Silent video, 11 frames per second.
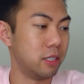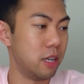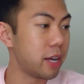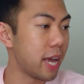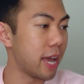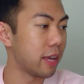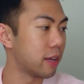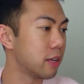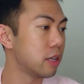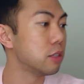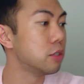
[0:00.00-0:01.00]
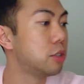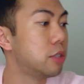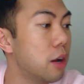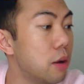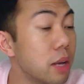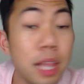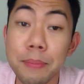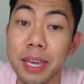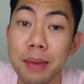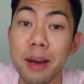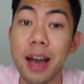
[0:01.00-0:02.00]
Okay, so let me
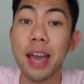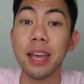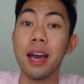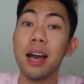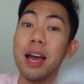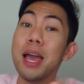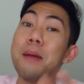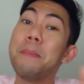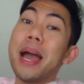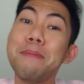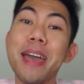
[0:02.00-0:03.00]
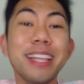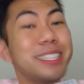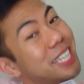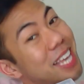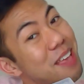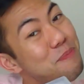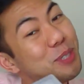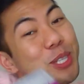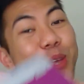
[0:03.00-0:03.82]
get my pipette tips.